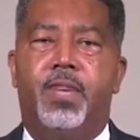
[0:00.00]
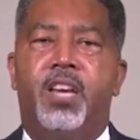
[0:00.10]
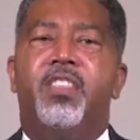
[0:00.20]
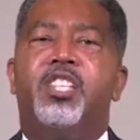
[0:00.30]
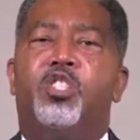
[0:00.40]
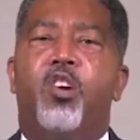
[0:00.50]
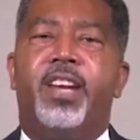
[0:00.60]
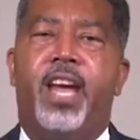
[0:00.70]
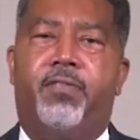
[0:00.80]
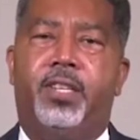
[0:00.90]
This joint
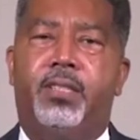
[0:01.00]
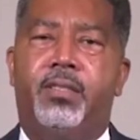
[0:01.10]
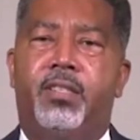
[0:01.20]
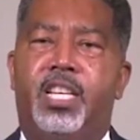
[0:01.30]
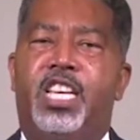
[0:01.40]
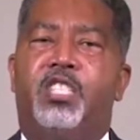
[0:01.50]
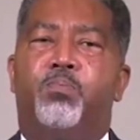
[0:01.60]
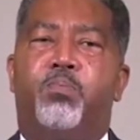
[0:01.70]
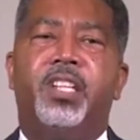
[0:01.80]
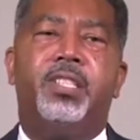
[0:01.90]
effort is
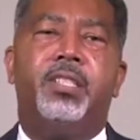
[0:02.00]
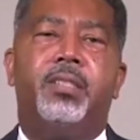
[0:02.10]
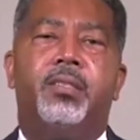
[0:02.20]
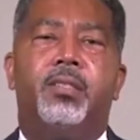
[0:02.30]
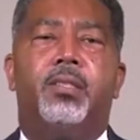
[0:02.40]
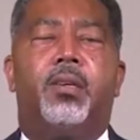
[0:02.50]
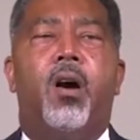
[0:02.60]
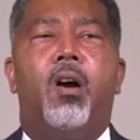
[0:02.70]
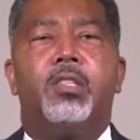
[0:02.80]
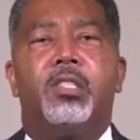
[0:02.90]
budgeted to
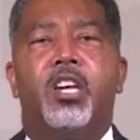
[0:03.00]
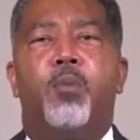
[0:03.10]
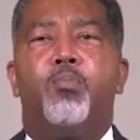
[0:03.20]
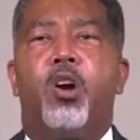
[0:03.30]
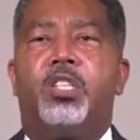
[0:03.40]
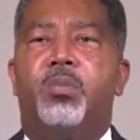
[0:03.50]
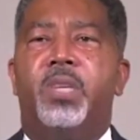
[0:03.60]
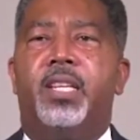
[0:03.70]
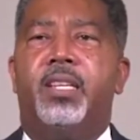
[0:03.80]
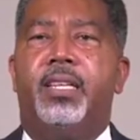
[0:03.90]
cost
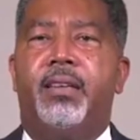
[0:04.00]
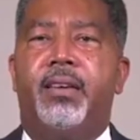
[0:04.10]
approximately